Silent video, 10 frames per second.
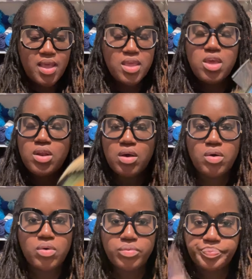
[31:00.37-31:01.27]
You
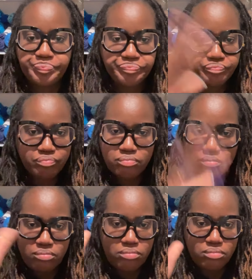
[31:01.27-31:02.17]
know,
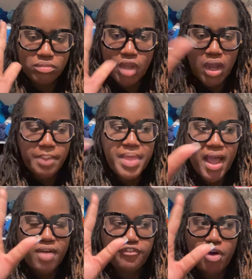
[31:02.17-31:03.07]
I'm
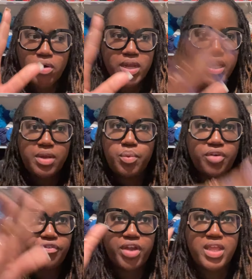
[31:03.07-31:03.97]
not faulting
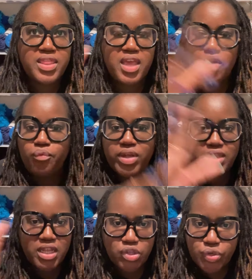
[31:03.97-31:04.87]
anyone for anything of what
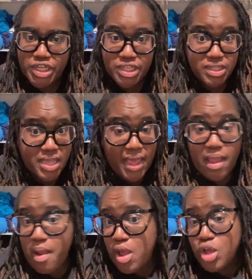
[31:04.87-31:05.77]
they do, because
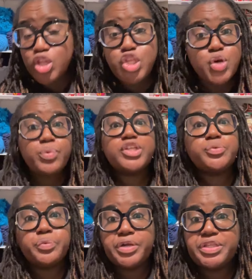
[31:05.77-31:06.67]
say, do what
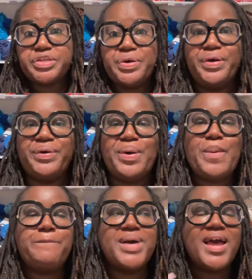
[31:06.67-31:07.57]
you want to
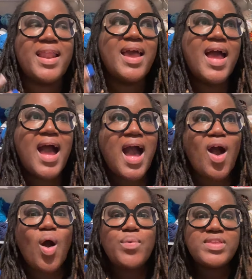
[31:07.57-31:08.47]
do. But I
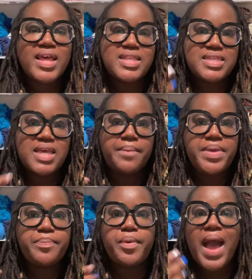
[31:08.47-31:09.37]
always like to tell
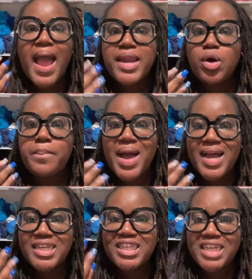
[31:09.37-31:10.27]
people I don't
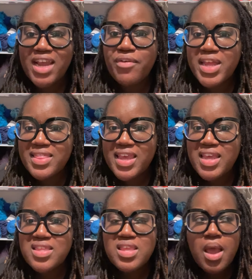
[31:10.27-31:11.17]
mind sharing
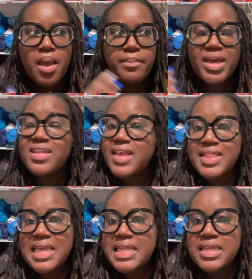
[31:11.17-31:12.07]
things, because at
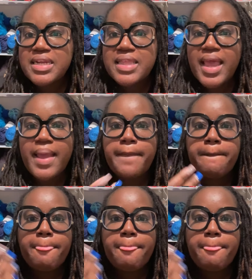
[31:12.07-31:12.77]
the end of the day,